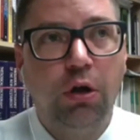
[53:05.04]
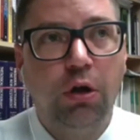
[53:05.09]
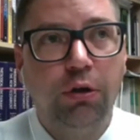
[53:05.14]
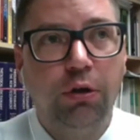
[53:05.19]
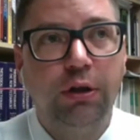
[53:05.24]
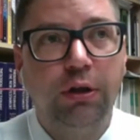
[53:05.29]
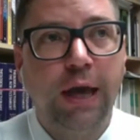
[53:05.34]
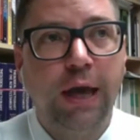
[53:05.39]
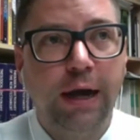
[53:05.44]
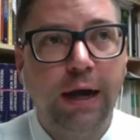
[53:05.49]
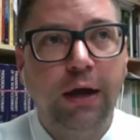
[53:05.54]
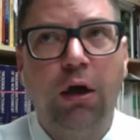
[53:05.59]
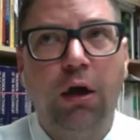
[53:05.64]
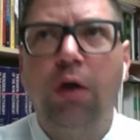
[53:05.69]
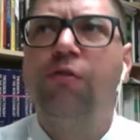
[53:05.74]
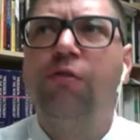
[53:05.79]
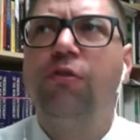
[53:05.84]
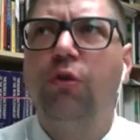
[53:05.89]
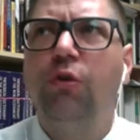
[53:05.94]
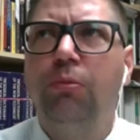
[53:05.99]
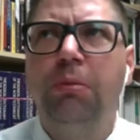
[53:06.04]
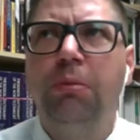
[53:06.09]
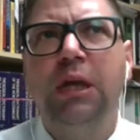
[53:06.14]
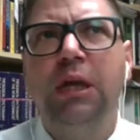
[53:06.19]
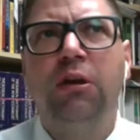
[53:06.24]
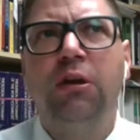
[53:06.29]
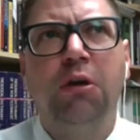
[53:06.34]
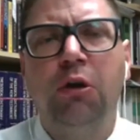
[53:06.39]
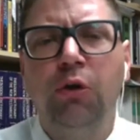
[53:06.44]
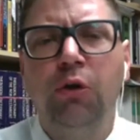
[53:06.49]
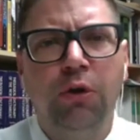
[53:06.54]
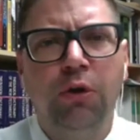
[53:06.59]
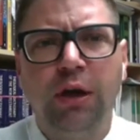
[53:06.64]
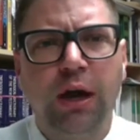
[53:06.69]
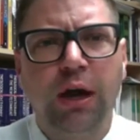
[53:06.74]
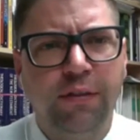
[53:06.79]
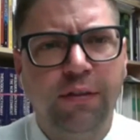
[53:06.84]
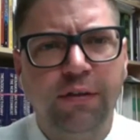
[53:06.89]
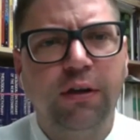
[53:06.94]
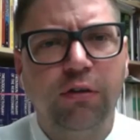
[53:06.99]
"Can I Also Be Included?"
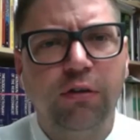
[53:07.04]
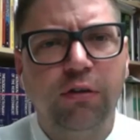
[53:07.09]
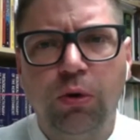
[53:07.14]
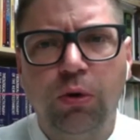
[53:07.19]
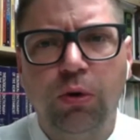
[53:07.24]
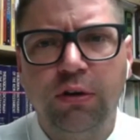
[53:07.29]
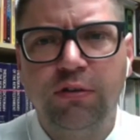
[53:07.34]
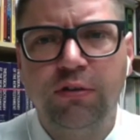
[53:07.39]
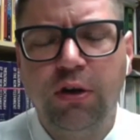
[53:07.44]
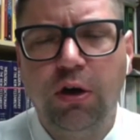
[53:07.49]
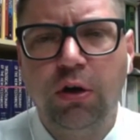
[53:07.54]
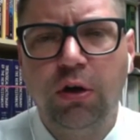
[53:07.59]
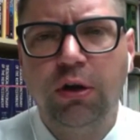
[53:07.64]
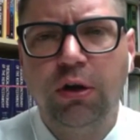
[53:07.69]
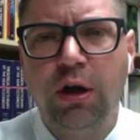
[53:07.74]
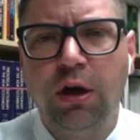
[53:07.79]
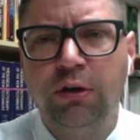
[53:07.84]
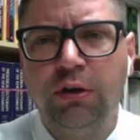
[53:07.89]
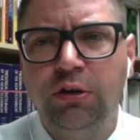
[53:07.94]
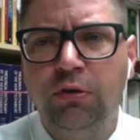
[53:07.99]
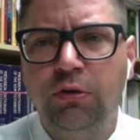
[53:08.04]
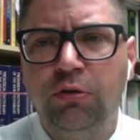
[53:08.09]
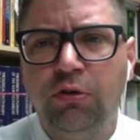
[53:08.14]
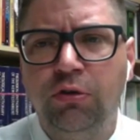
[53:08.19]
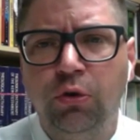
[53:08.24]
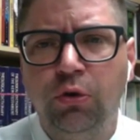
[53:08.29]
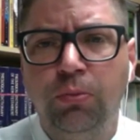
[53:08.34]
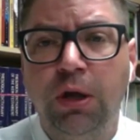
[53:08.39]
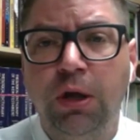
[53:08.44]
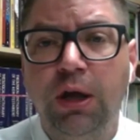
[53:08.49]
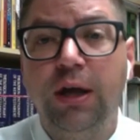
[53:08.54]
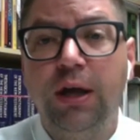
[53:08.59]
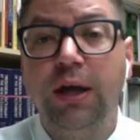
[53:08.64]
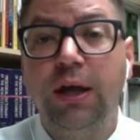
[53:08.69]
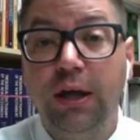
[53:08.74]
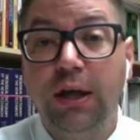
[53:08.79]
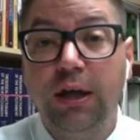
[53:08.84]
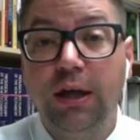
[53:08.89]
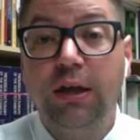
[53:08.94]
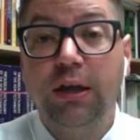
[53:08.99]
I think is what it's called on YouTube.
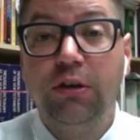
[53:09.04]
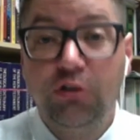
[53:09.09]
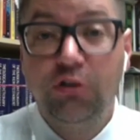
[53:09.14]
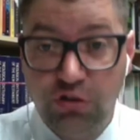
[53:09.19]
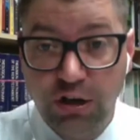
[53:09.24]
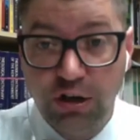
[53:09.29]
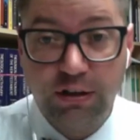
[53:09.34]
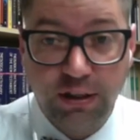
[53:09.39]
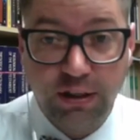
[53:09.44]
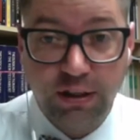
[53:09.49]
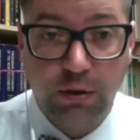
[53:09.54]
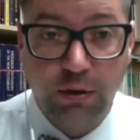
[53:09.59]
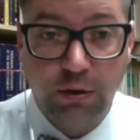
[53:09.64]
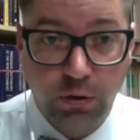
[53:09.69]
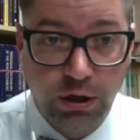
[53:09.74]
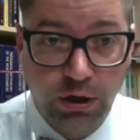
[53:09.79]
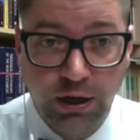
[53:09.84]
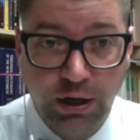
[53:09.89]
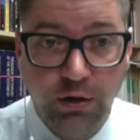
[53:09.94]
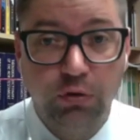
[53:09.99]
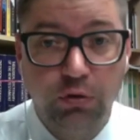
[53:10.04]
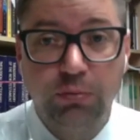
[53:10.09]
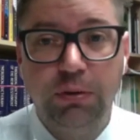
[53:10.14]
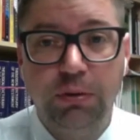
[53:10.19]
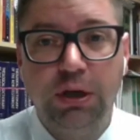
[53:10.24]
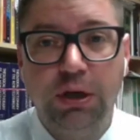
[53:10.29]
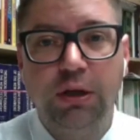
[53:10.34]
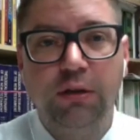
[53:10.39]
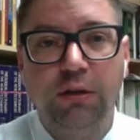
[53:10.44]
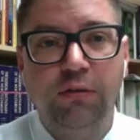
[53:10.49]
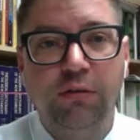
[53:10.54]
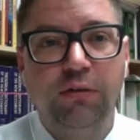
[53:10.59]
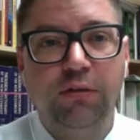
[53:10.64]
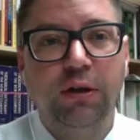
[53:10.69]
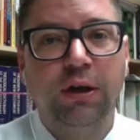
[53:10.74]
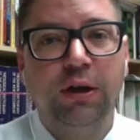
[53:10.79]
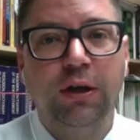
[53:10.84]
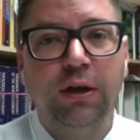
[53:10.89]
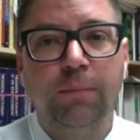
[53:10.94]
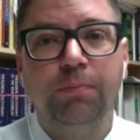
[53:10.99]
Check that one out because
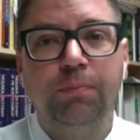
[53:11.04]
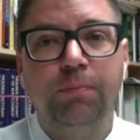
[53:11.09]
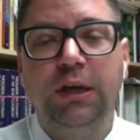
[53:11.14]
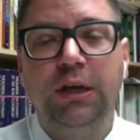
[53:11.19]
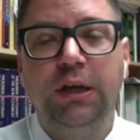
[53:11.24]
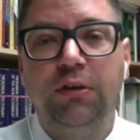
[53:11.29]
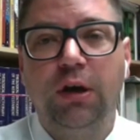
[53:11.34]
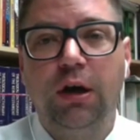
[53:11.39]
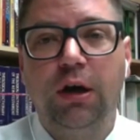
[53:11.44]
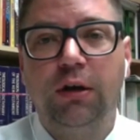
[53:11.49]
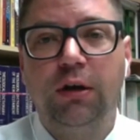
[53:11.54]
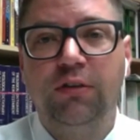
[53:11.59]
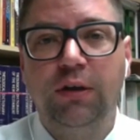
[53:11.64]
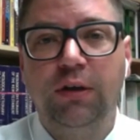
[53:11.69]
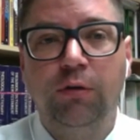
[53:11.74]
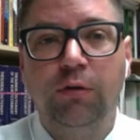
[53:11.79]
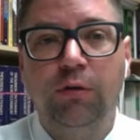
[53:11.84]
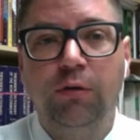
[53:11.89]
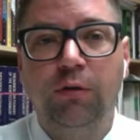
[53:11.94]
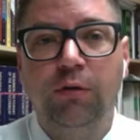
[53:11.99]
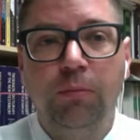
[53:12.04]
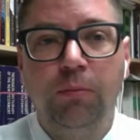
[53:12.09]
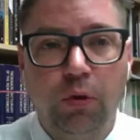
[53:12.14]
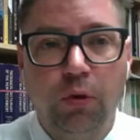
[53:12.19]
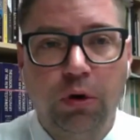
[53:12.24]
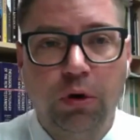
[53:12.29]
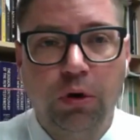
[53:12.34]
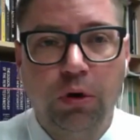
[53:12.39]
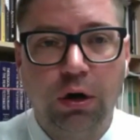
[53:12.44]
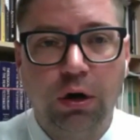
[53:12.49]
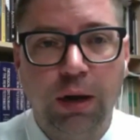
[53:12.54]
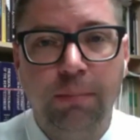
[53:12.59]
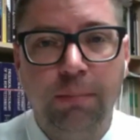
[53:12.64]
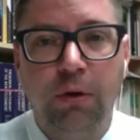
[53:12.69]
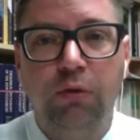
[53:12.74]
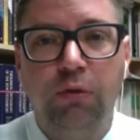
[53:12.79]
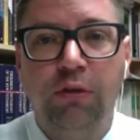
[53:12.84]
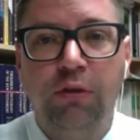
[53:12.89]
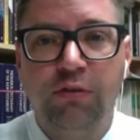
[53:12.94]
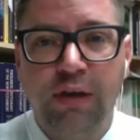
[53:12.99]
he talks even more about
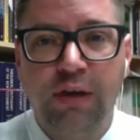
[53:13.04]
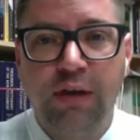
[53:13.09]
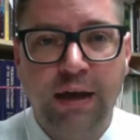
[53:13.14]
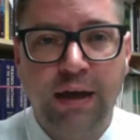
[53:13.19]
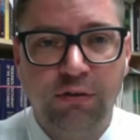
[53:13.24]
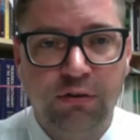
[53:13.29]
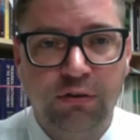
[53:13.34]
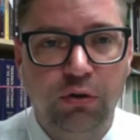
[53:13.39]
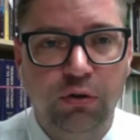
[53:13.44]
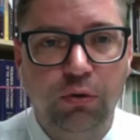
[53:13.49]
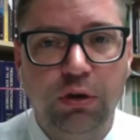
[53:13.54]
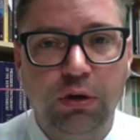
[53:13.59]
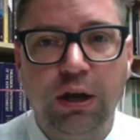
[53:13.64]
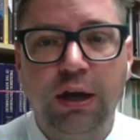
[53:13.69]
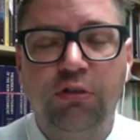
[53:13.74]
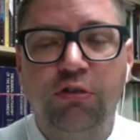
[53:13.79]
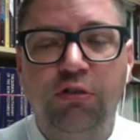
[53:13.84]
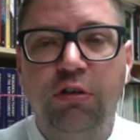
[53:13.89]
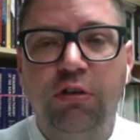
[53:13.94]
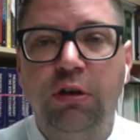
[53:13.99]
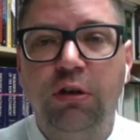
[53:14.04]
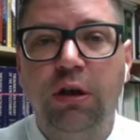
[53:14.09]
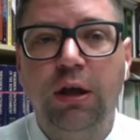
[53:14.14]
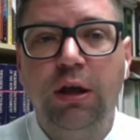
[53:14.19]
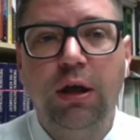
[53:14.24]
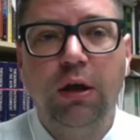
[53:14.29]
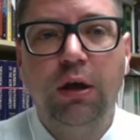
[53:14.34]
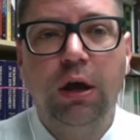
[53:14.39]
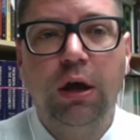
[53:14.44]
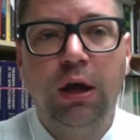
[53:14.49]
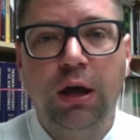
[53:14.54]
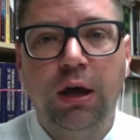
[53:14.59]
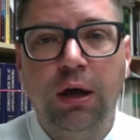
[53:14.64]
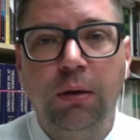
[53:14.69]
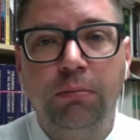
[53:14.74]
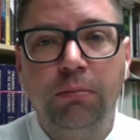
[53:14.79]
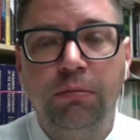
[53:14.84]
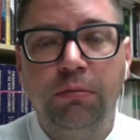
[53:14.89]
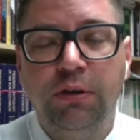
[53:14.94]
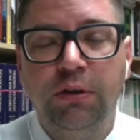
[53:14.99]
this Acts 2 connection,
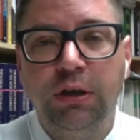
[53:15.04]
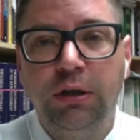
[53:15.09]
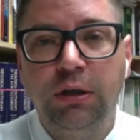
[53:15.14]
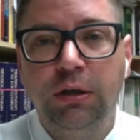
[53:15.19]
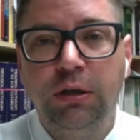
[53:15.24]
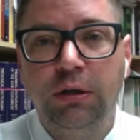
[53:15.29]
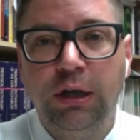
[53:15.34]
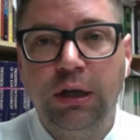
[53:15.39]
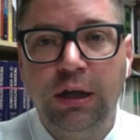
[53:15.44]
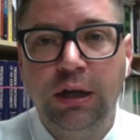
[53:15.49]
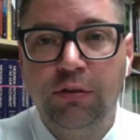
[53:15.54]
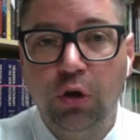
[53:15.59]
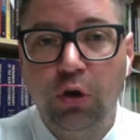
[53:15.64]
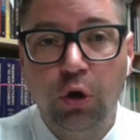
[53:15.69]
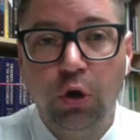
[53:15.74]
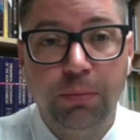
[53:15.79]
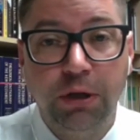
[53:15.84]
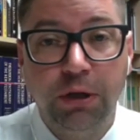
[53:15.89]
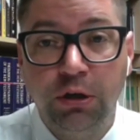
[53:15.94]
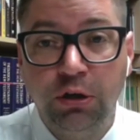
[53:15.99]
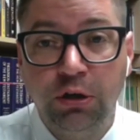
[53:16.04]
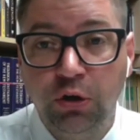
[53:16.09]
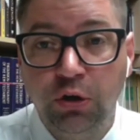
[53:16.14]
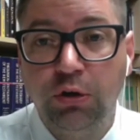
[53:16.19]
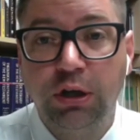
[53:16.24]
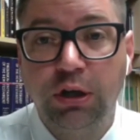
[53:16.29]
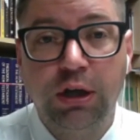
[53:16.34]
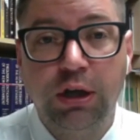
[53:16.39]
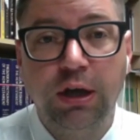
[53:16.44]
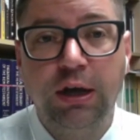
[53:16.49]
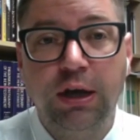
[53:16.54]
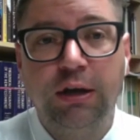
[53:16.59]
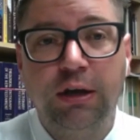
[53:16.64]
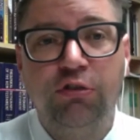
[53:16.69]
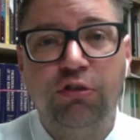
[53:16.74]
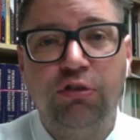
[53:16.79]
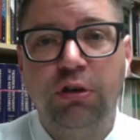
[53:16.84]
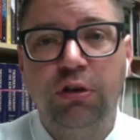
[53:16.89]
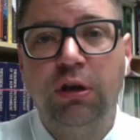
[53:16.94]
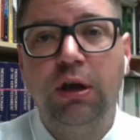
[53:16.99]
the Ethiopian eunuch connection.